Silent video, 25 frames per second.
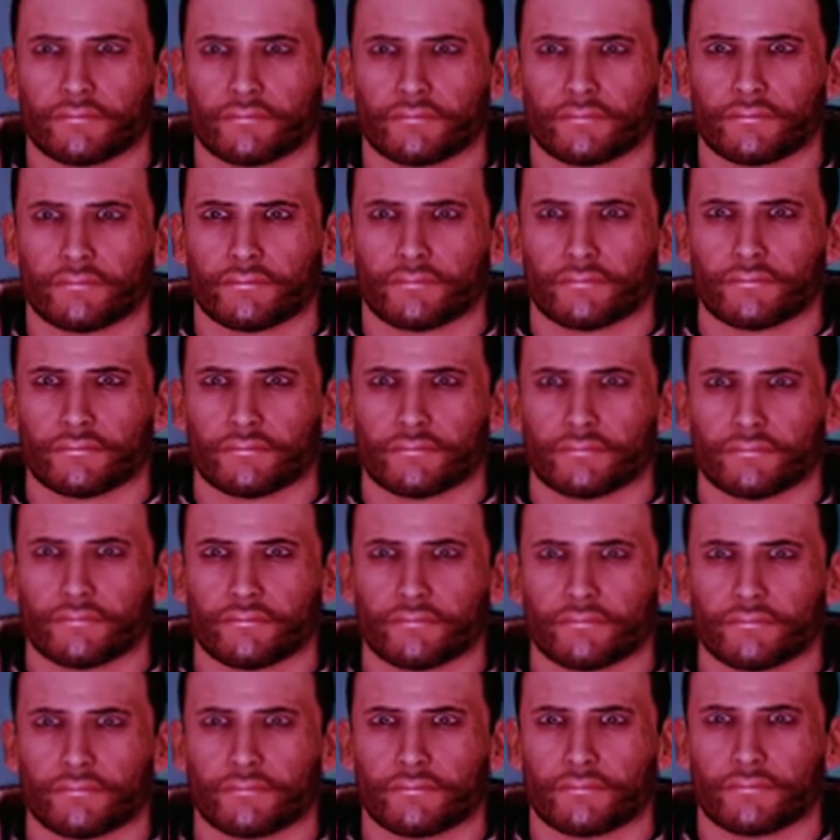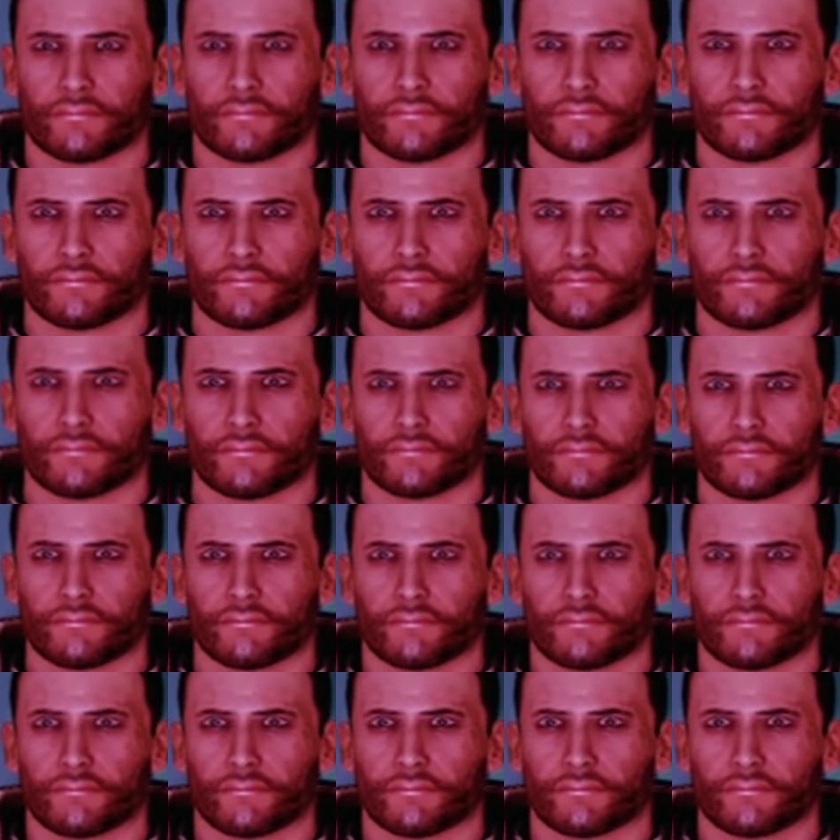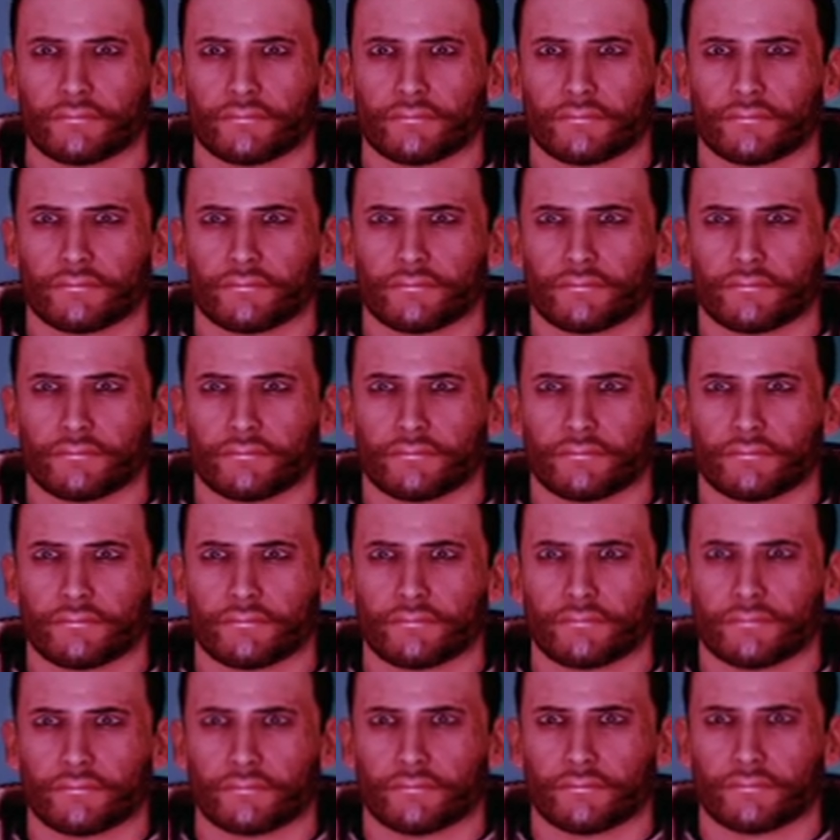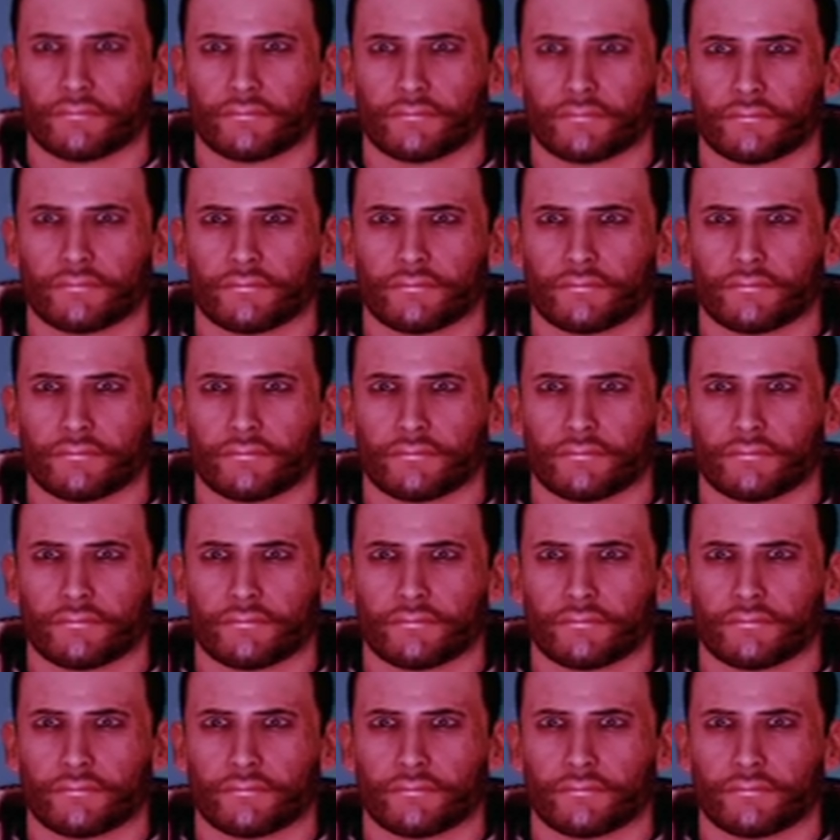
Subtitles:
(silence)